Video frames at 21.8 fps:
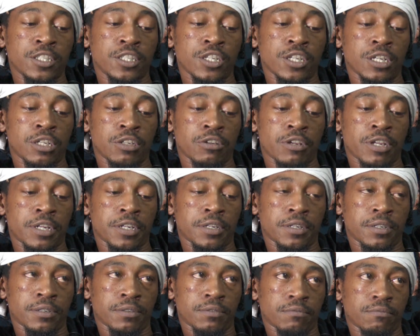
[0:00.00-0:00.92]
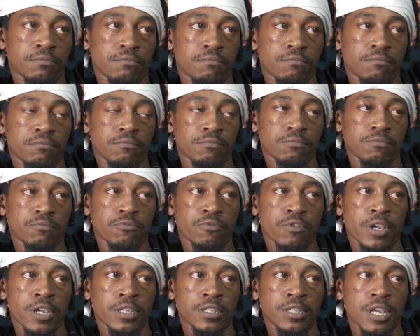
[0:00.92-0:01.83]
children,
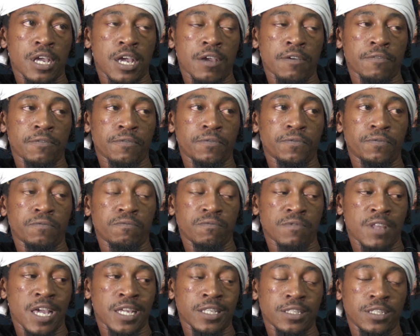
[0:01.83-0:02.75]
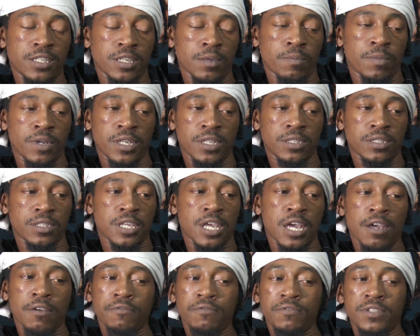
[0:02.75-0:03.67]
right? I have nine siblings.
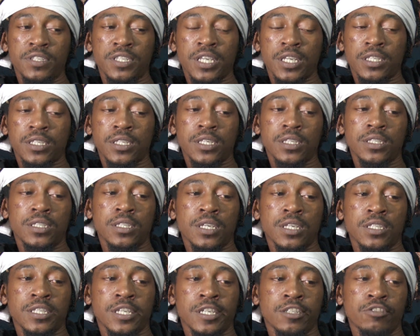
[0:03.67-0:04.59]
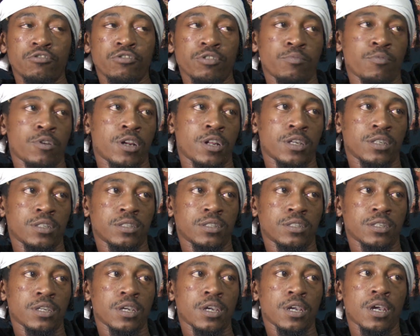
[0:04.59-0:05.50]
I have six sisters and three brothers.
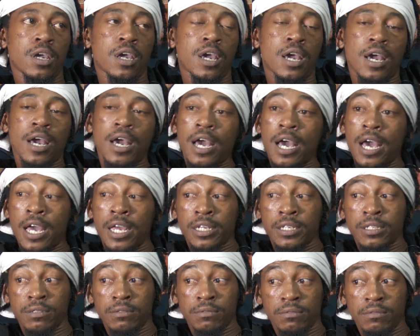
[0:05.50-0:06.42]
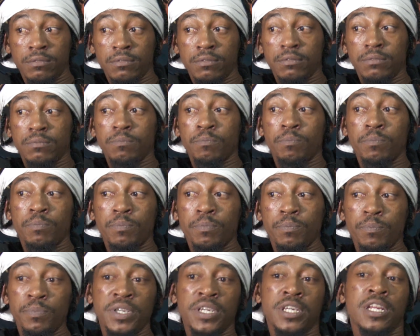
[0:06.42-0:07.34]
Right. And
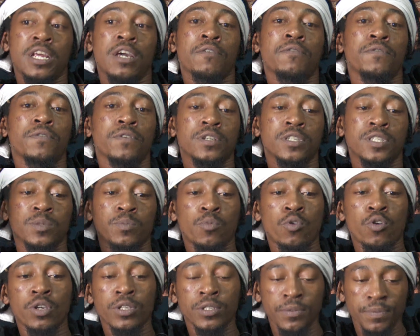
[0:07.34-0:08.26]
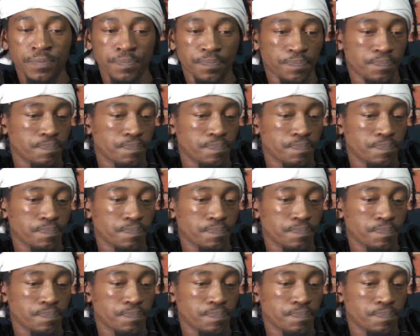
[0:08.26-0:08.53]
being a firstborn,